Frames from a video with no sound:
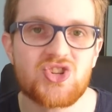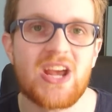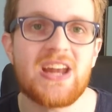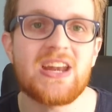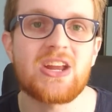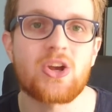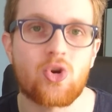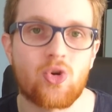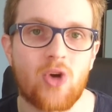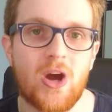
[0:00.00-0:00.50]

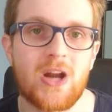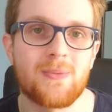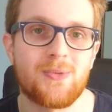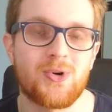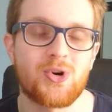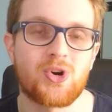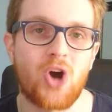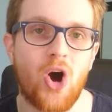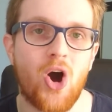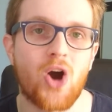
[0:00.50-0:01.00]
an
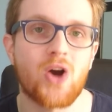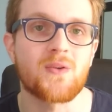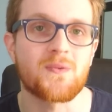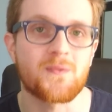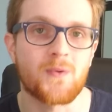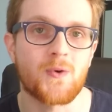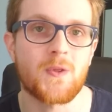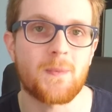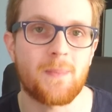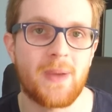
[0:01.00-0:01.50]
incredible card
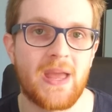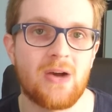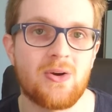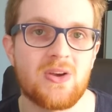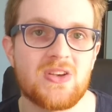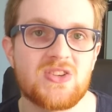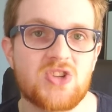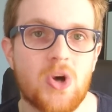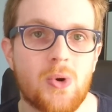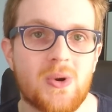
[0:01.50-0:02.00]
for the
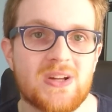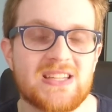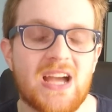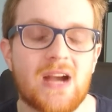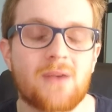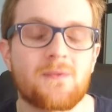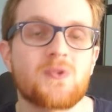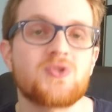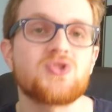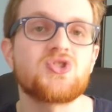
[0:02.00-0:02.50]
Paleozoic
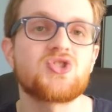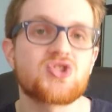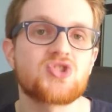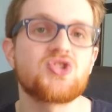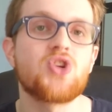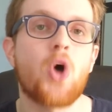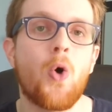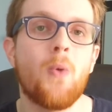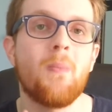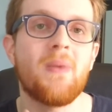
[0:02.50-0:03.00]
deck for
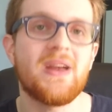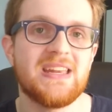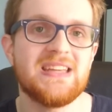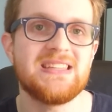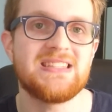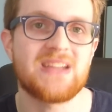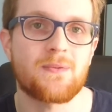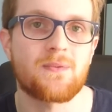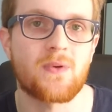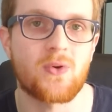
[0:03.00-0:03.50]
so many
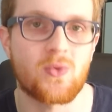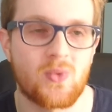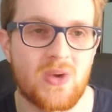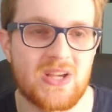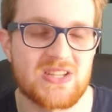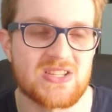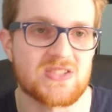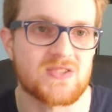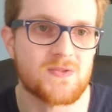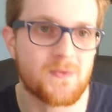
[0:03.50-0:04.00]
different
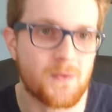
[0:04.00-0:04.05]
reasons.